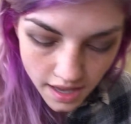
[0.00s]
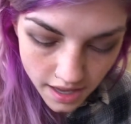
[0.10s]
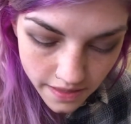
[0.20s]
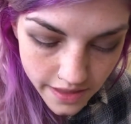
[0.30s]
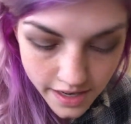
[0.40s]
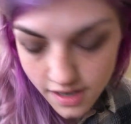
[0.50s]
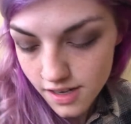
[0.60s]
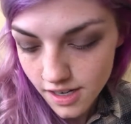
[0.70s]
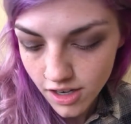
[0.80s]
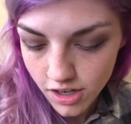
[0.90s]
And
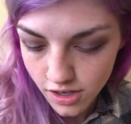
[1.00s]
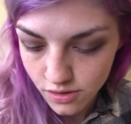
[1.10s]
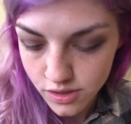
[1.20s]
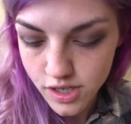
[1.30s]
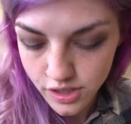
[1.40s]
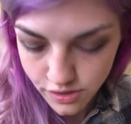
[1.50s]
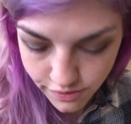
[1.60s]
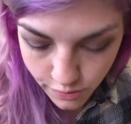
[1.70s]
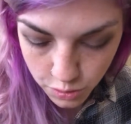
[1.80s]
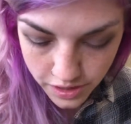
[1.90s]
then, you know, just
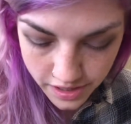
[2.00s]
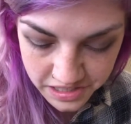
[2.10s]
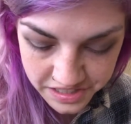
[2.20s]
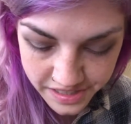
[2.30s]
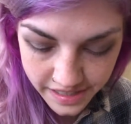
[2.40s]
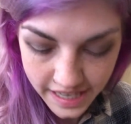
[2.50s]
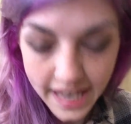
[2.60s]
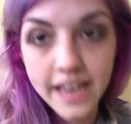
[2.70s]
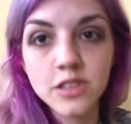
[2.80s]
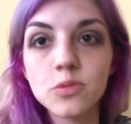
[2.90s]
for
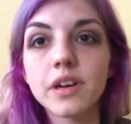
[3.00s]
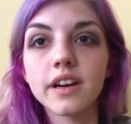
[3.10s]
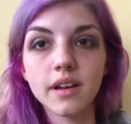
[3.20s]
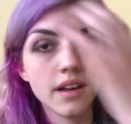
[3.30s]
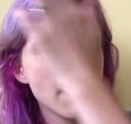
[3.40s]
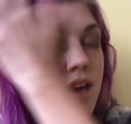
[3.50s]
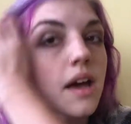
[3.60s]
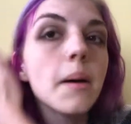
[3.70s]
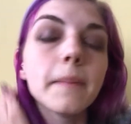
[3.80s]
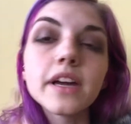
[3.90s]
kicks, we're gonna
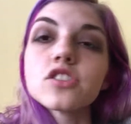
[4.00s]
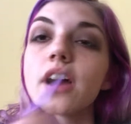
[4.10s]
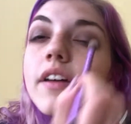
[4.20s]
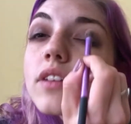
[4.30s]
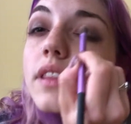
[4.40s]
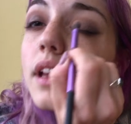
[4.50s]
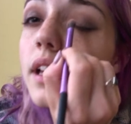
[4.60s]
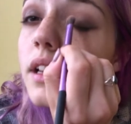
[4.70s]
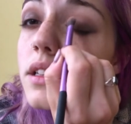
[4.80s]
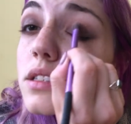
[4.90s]
make sure
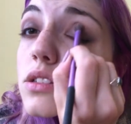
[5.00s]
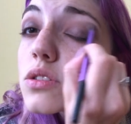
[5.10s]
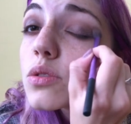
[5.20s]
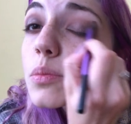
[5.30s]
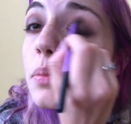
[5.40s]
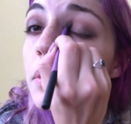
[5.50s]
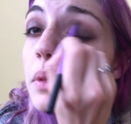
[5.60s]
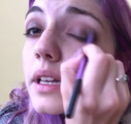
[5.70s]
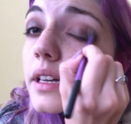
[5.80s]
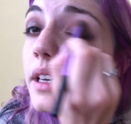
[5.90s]
everything is super
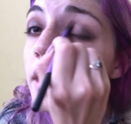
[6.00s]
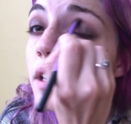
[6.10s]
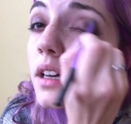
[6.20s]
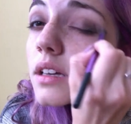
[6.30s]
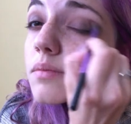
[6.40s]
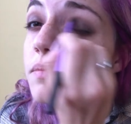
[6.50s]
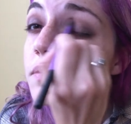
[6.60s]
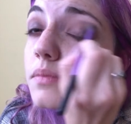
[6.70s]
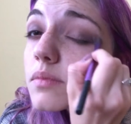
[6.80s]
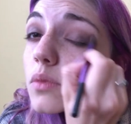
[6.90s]
blended
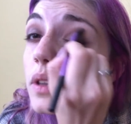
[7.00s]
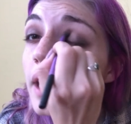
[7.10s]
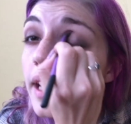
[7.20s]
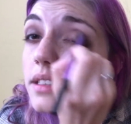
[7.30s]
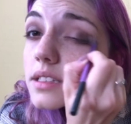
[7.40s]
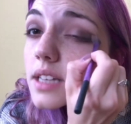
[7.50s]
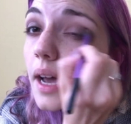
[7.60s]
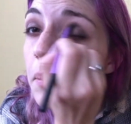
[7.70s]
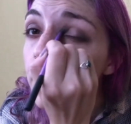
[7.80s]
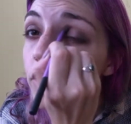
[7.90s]
one last
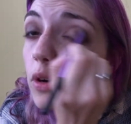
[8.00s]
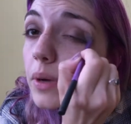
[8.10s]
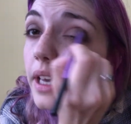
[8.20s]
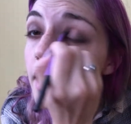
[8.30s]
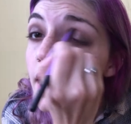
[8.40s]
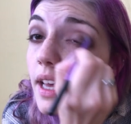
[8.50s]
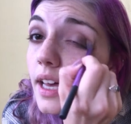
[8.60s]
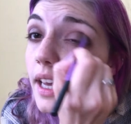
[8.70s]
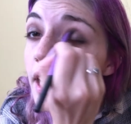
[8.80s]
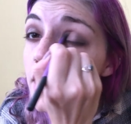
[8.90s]
time before we
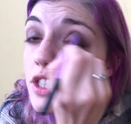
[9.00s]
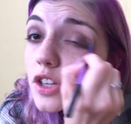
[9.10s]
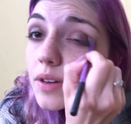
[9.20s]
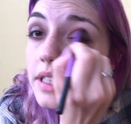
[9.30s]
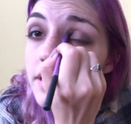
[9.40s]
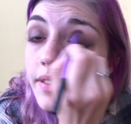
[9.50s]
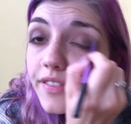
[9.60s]
get on to the rest of the